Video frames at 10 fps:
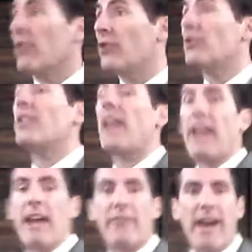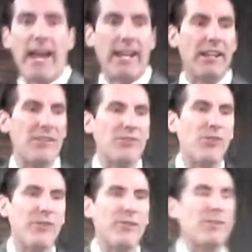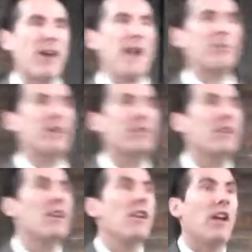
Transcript: those of you that have high-end and trophy properties,